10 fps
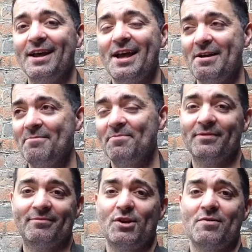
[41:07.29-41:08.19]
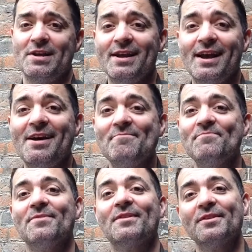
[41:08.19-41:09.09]
Um, sorry.
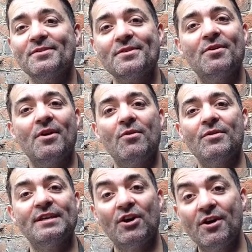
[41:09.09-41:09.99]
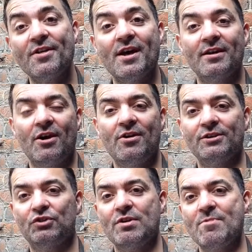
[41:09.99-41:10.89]
Um, or oh, there's other on
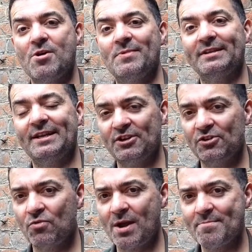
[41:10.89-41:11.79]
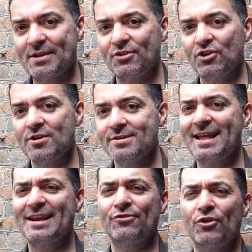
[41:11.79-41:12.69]
screen moments that didn't quite make the cut,
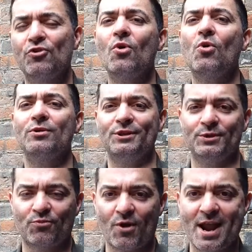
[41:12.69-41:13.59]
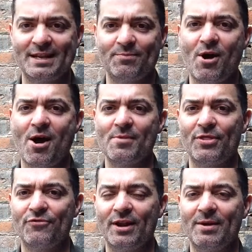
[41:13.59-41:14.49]
like the gorgeous Brian De Palma
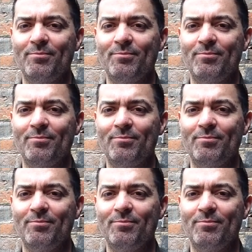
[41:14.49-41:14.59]
thriller